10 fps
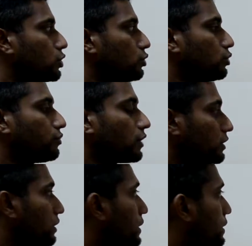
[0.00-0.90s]
to
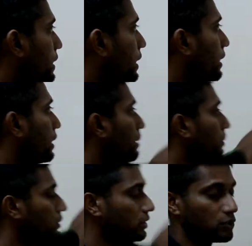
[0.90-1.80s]
further detail
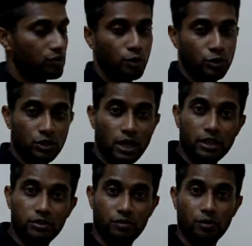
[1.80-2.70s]
about these four
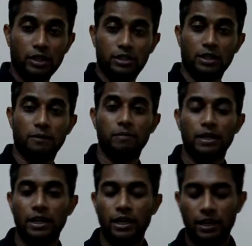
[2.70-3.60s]
styles of writing,
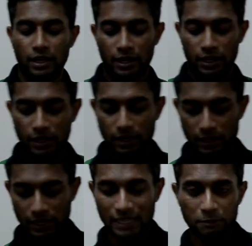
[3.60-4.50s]

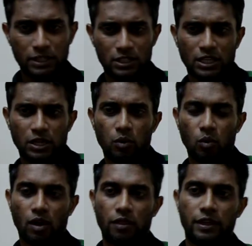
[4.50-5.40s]
let me tell you
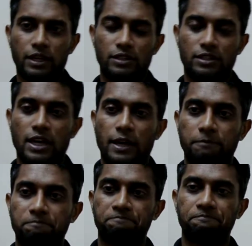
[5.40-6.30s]
one thing is
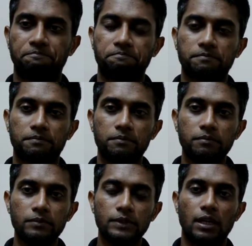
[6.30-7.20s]
that
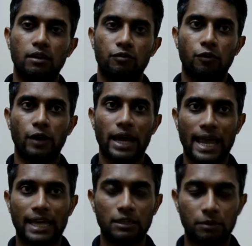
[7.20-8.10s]
for
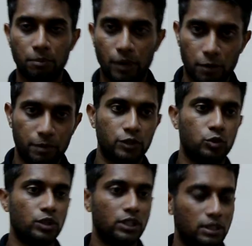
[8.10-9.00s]
academic purpose,
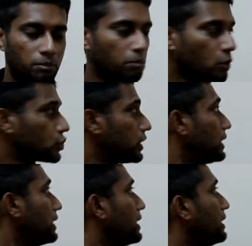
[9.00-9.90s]
we mostly
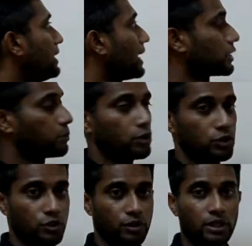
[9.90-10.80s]
need the
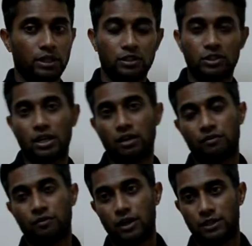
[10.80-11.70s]
expository style
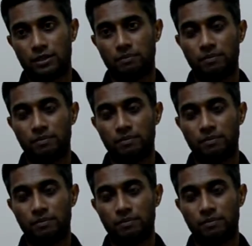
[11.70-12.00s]
of writing.